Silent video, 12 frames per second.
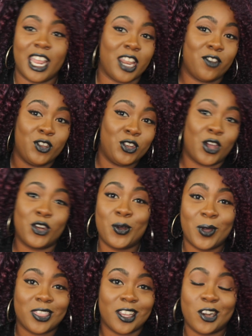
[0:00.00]
And if you don't
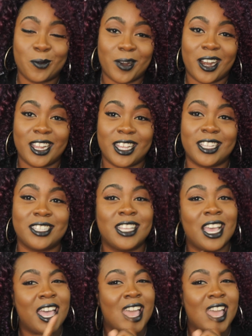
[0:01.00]
know what Thunderbird is,